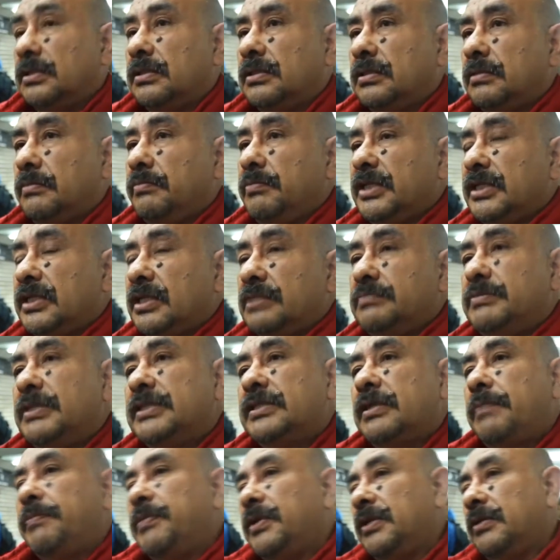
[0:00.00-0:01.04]
the quicker they get
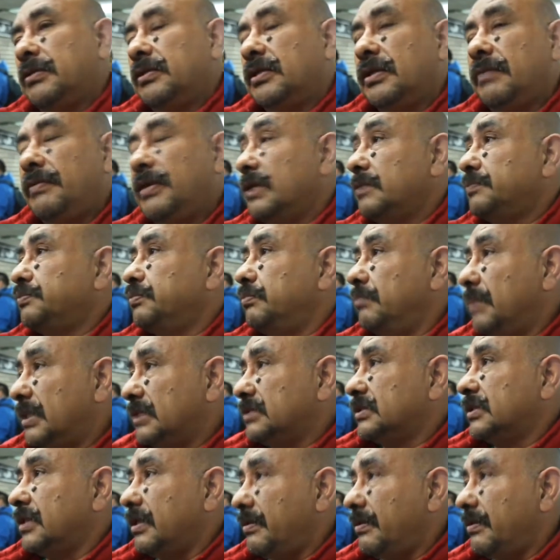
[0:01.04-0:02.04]
back to work. The